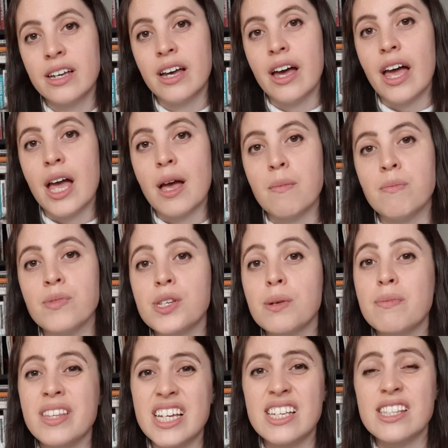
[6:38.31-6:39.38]
Um,
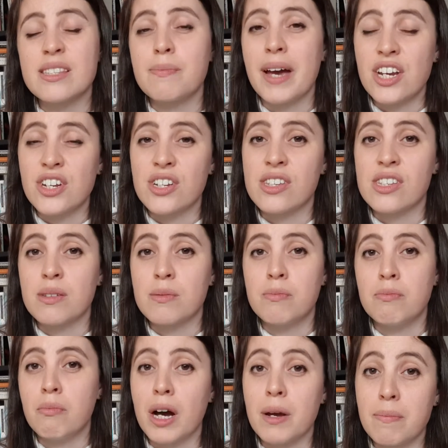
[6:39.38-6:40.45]
some of these patients
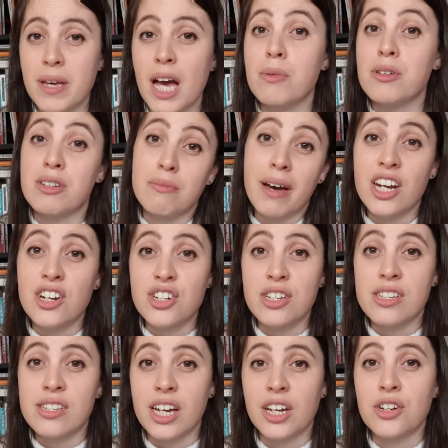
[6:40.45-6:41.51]
might be able to manage in,
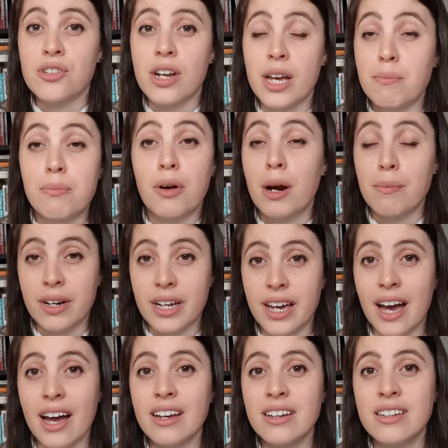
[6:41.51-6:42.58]
second, in primary
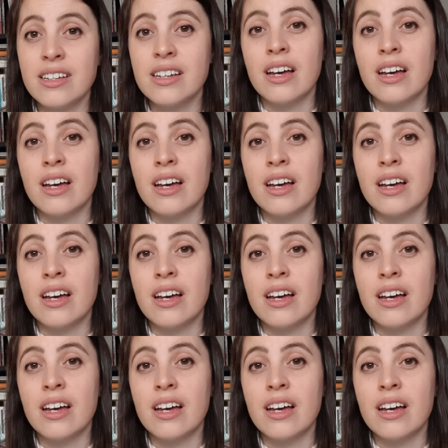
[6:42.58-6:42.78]
care,